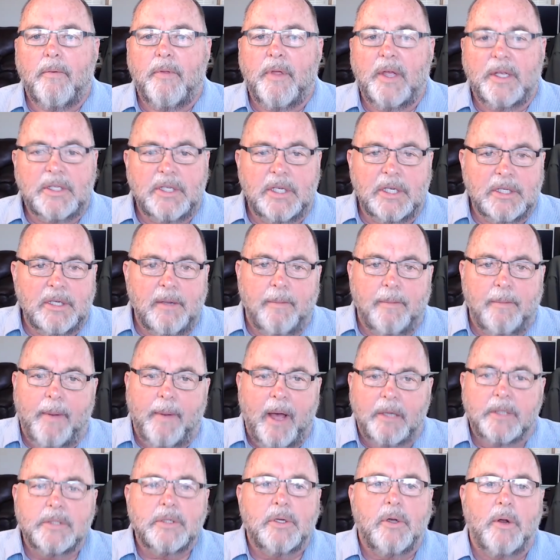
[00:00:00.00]
this is
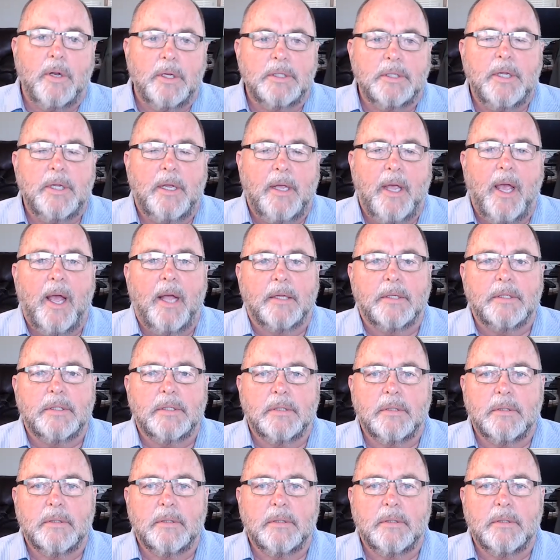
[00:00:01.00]
about as good as it gets.